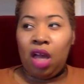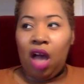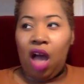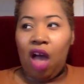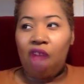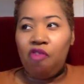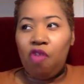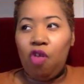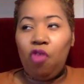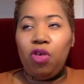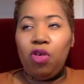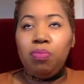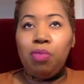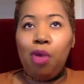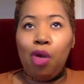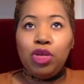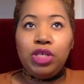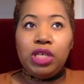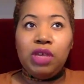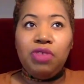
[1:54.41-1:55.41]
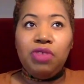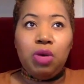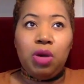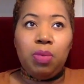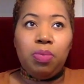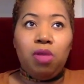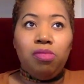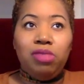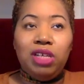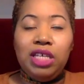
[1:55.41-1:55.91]
I thought for most of you it
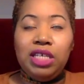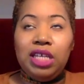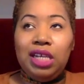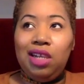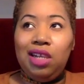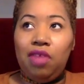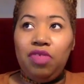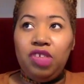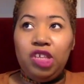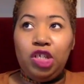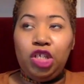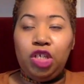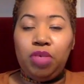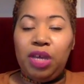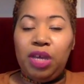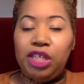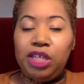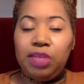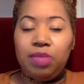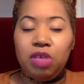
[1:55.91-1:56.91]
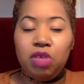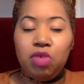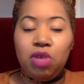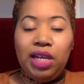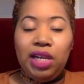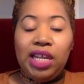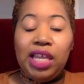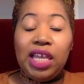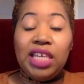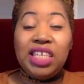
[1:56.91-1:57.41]
probably is a love situation, but you at
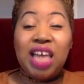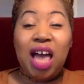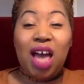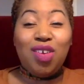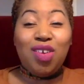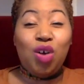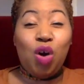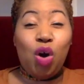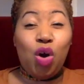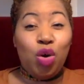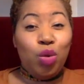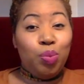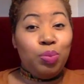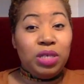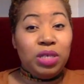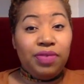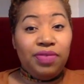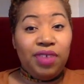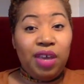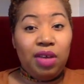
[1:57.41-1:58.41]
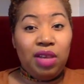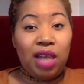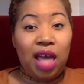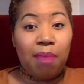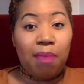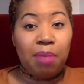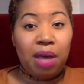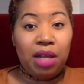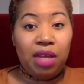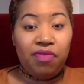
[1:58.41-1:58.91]
least had hopes of it
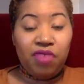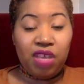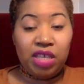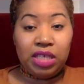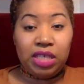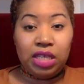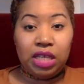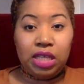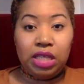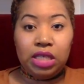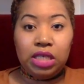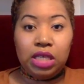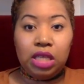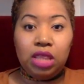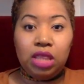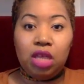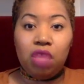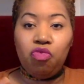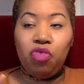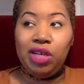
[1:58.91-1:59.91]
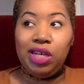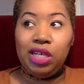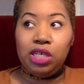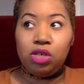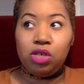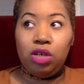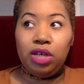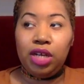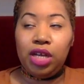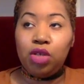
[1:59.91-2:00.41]
like manifesting into something really
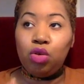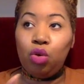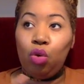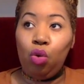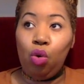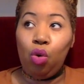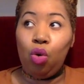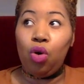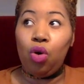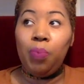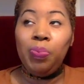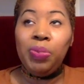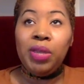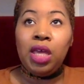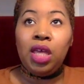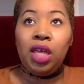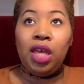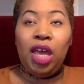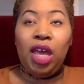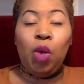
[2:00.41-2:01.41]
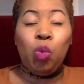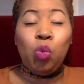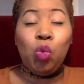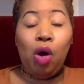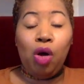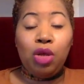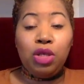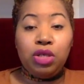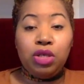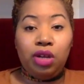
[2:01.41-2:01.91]
solid, or it
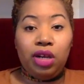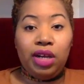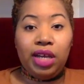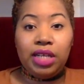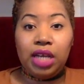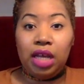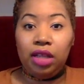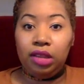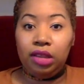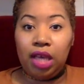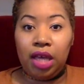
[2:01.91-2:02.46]
was solid and